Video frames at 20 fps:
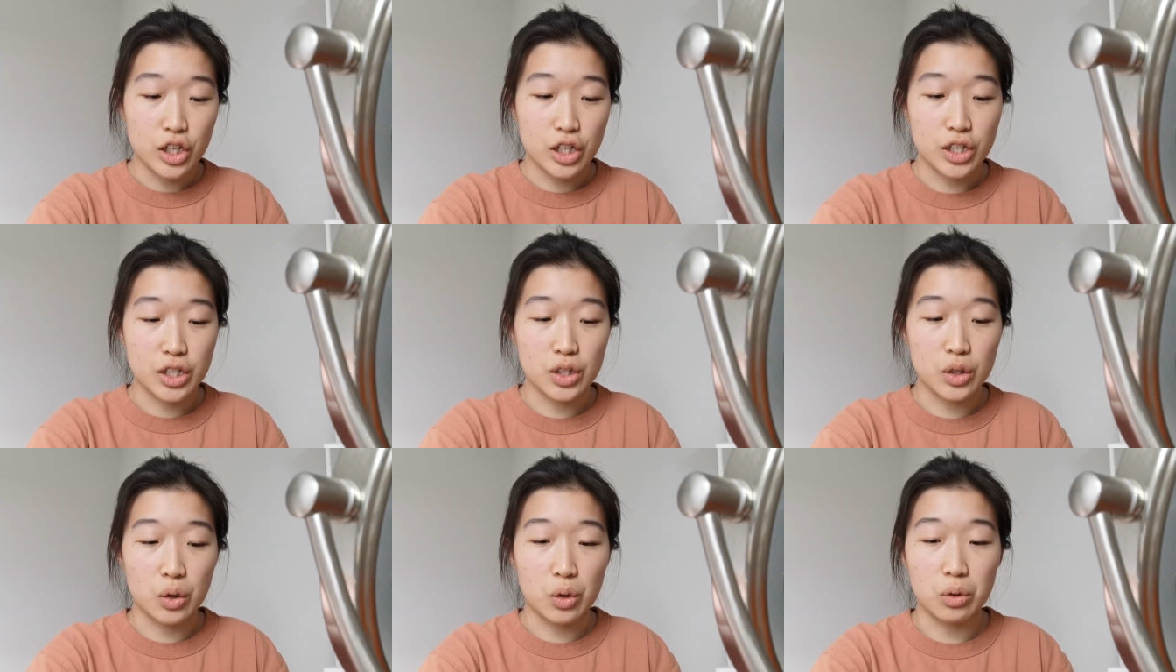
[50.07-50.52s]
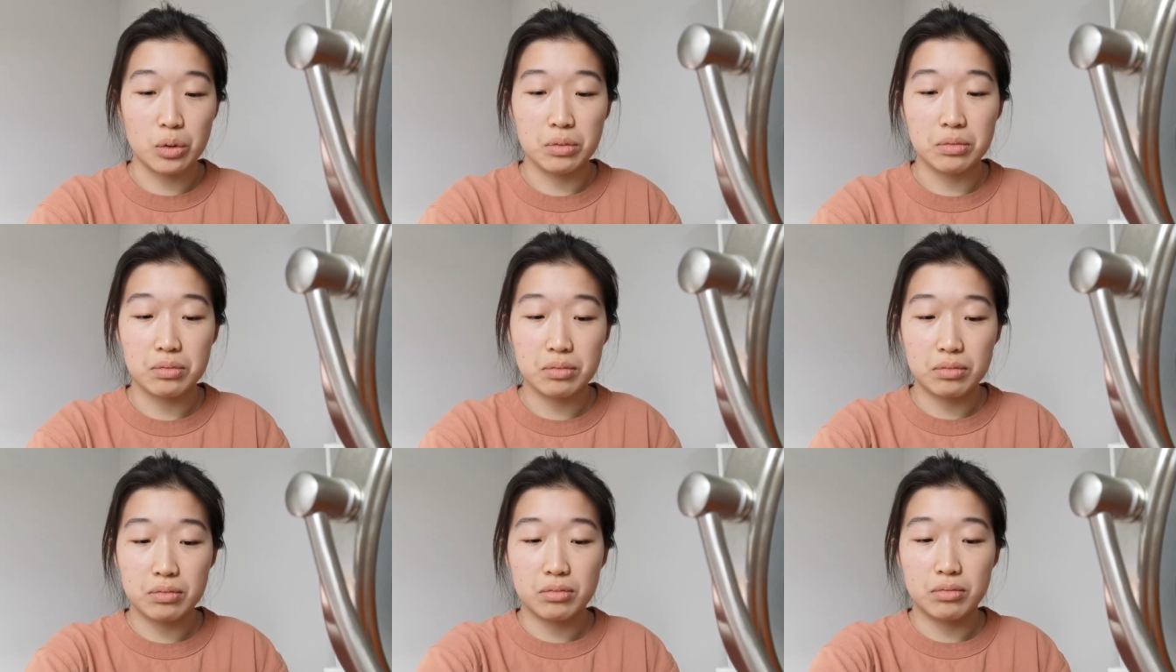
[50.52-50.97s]

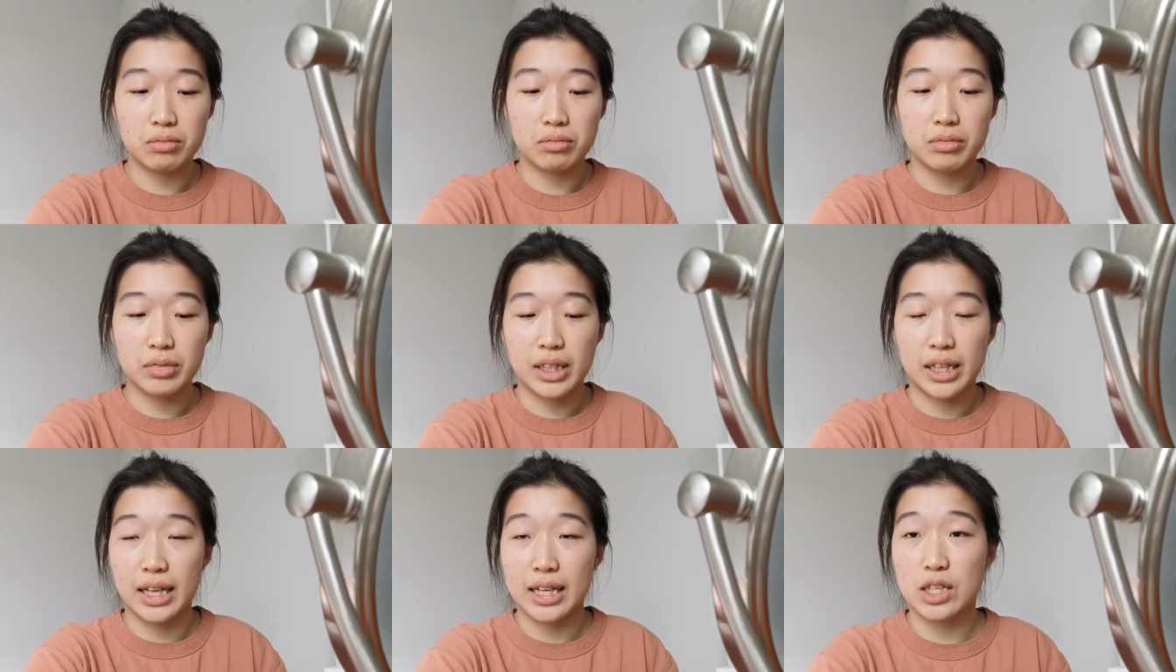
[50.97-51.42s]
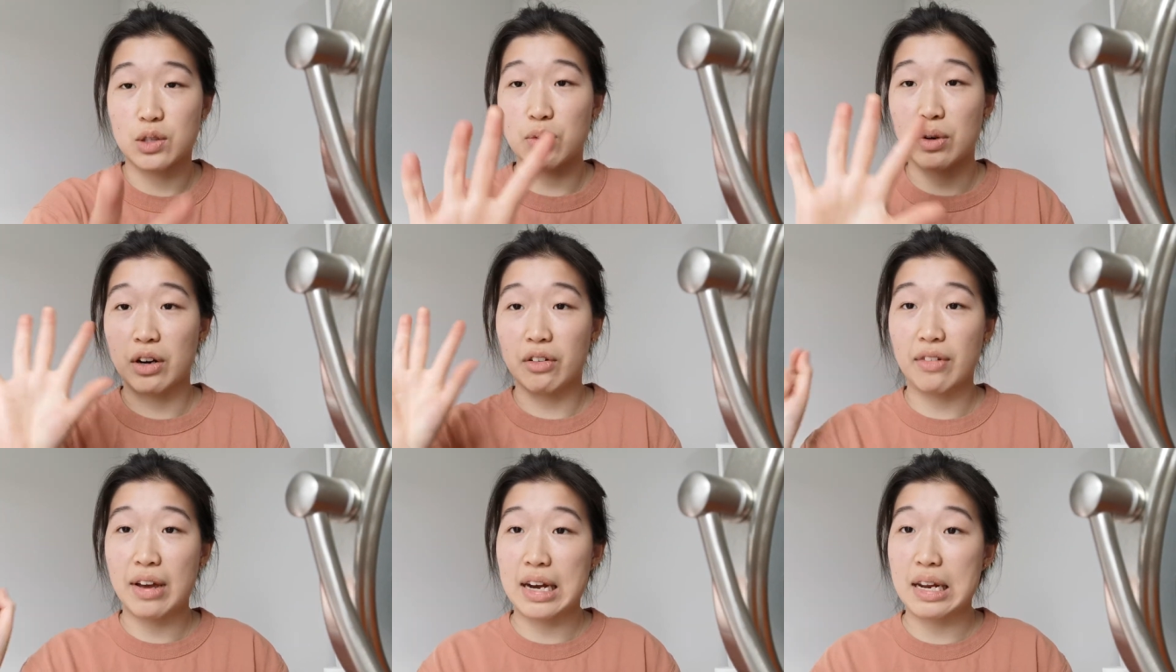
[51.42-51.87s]
so gets
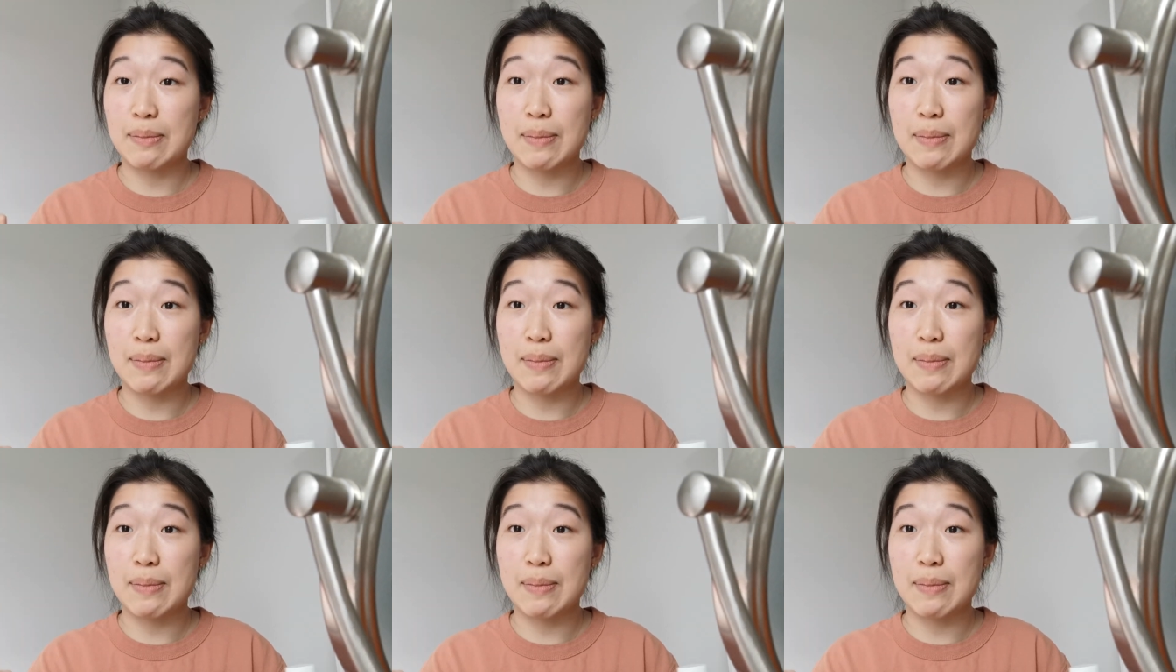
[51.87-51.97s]
rid of any